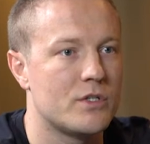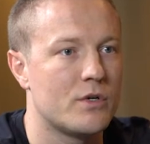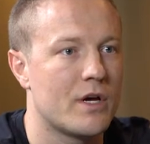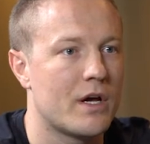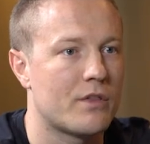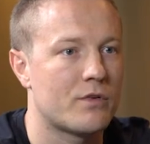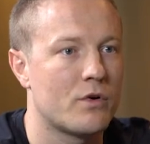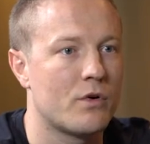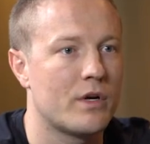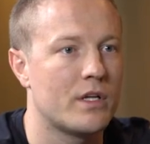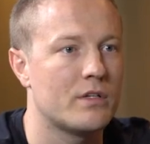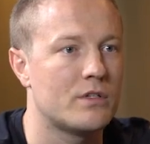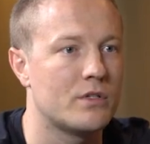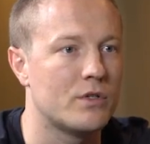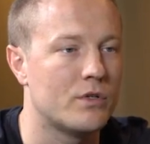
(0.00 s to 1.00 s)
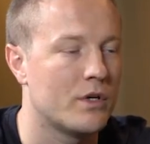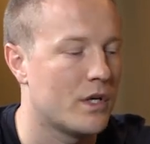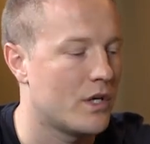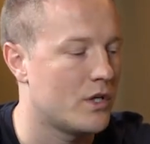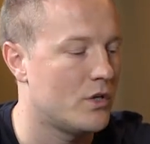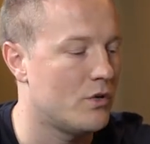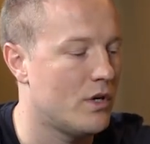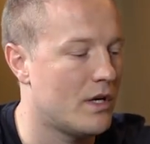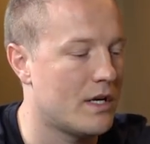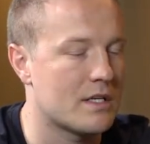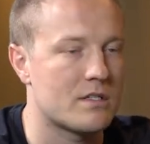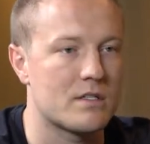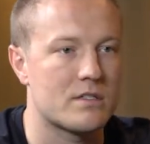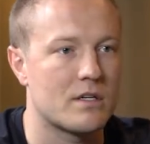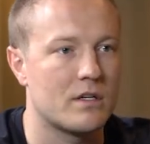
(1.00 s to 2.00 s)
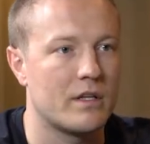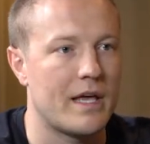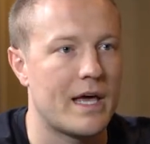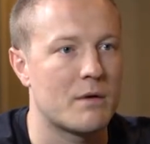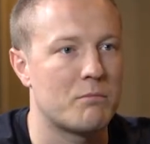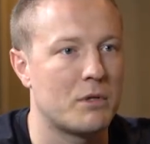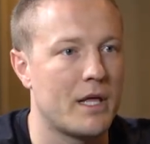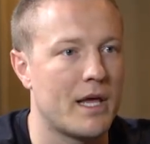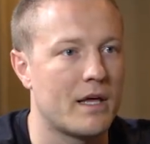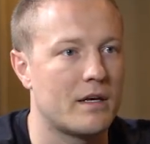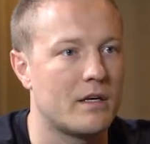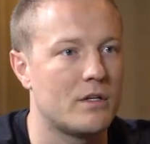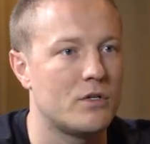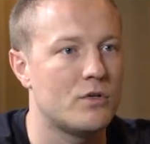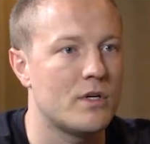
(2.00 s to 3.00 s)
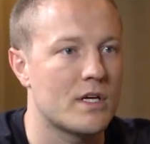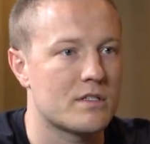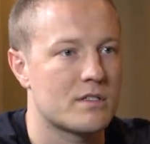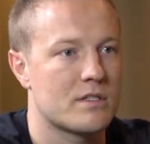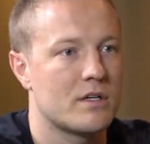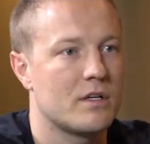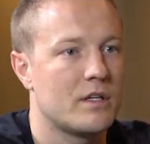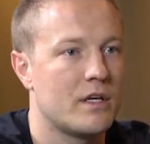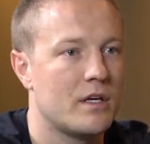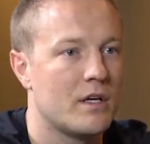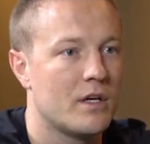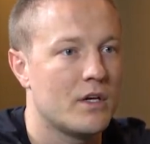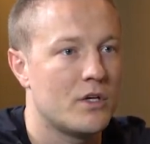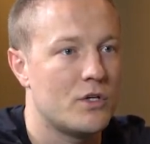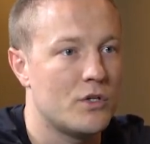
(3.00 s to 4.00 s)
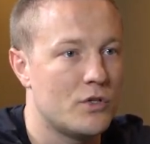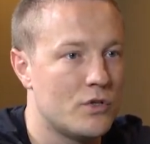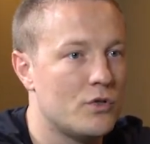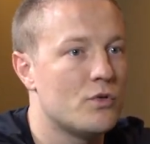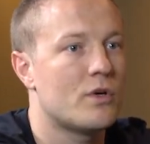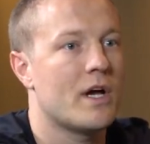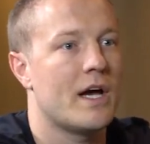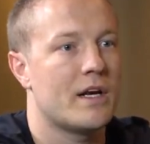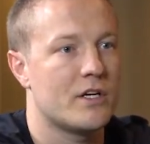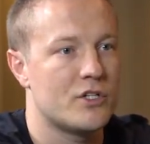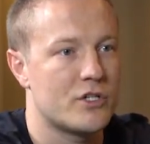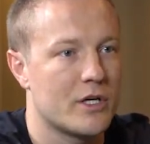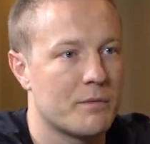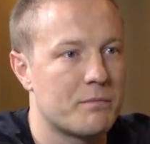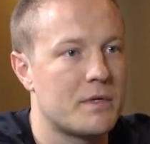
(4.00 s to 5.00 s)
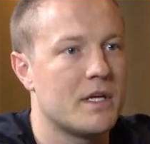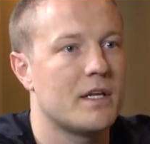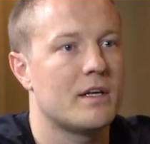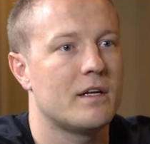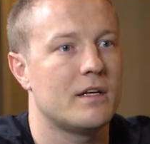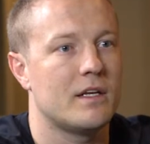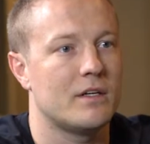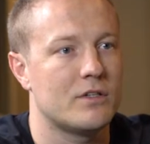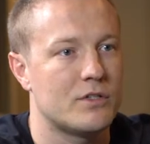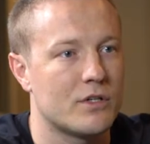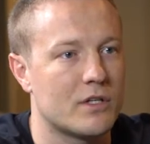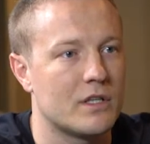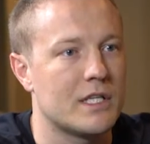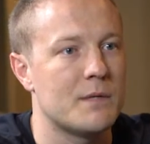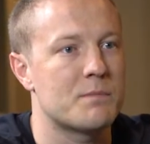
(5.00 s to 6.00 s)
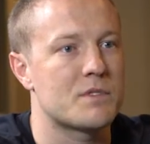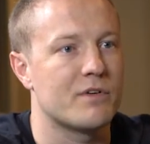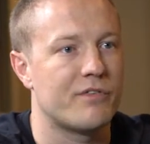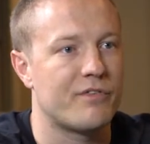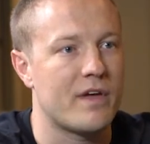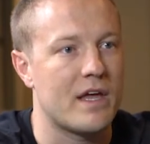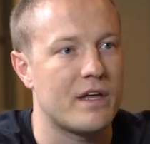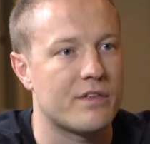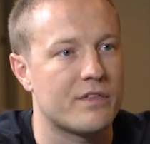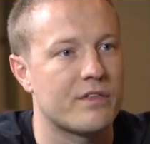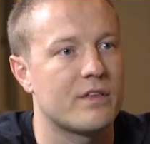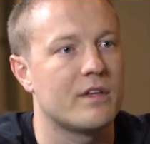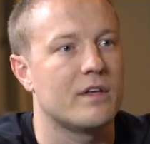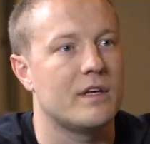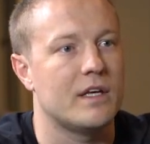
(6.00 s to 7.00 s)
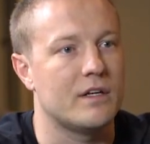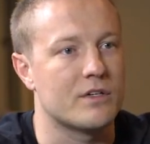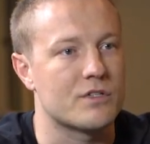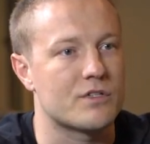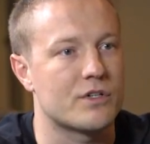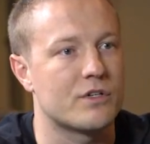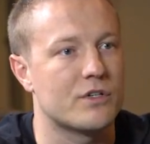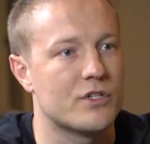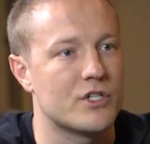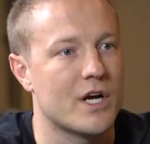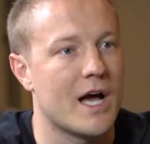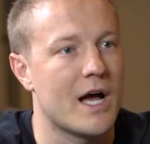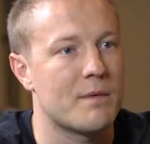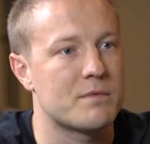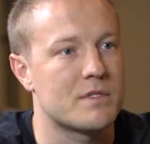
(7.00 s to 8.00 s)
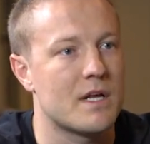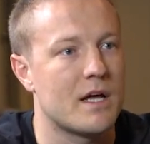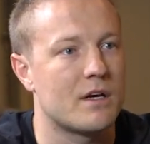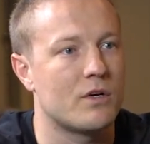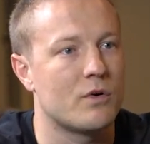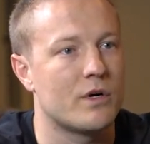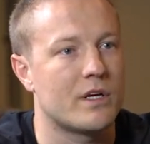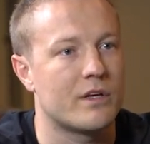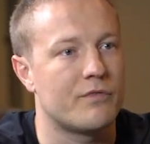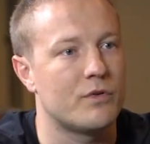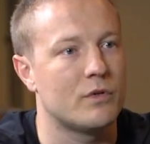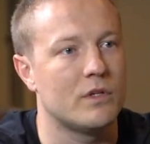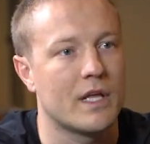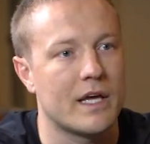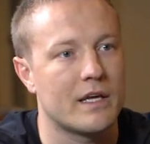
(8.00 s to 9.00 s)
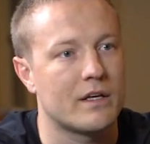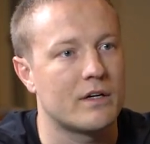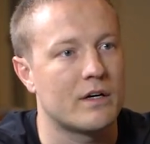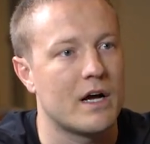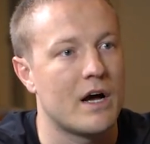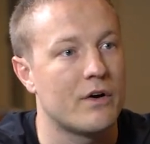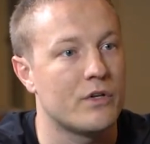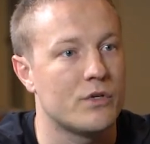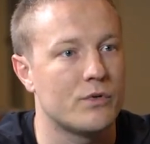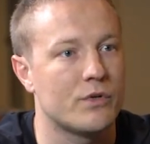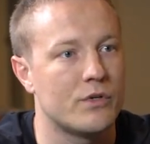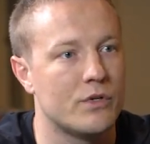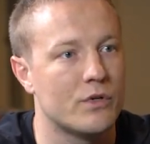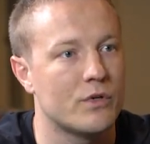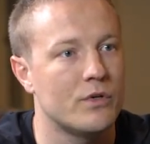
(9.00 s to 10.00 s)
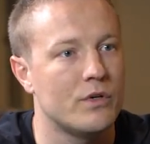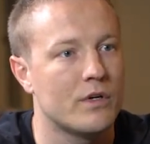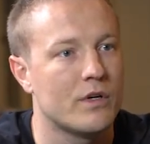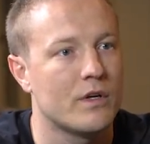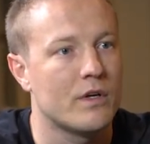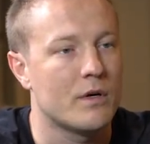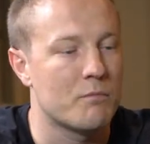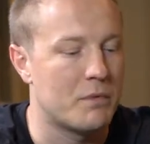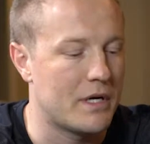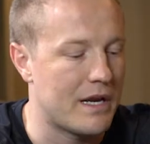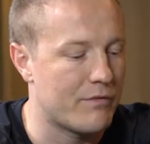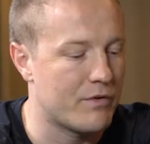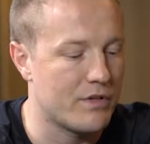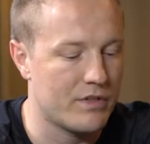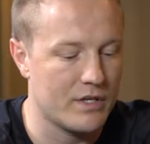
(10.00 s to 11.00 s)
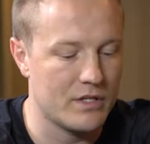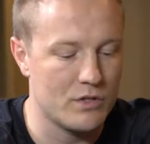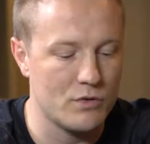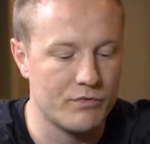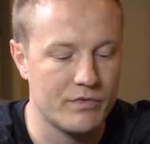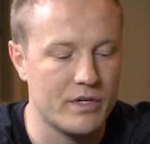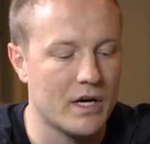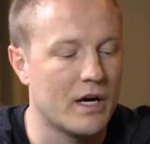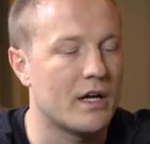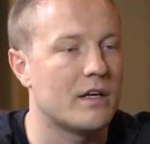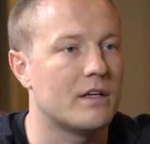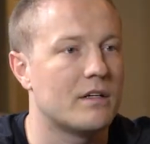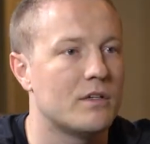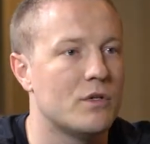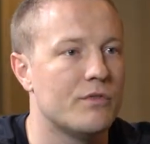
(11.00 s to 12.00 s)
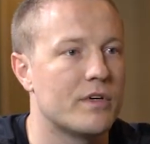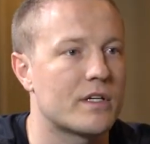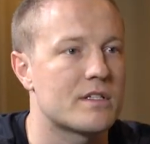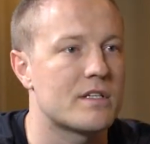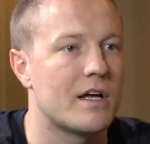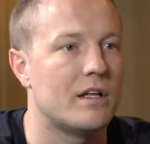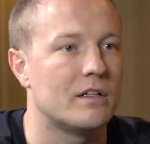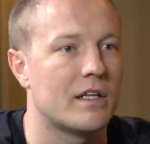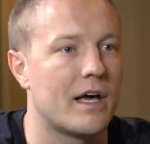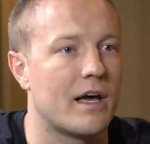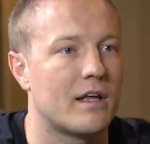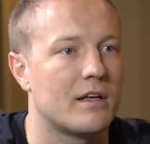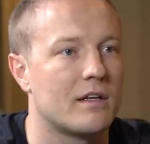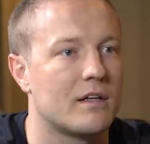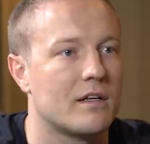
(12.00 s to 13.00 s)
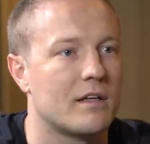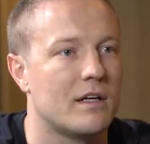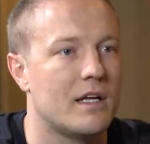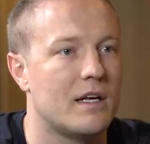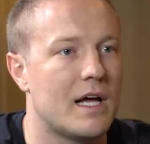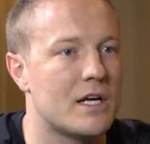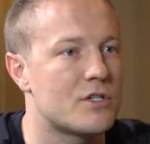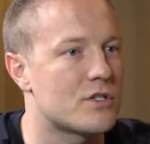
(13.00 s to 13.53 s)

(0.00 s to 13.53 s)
you got thrown into, you didn't necessarily have a plan, and you kind of jumped in and took leaps of faith into certain jobs, not knowing if you'd like it or how you would do, but everything you've done, you've excelled at, and not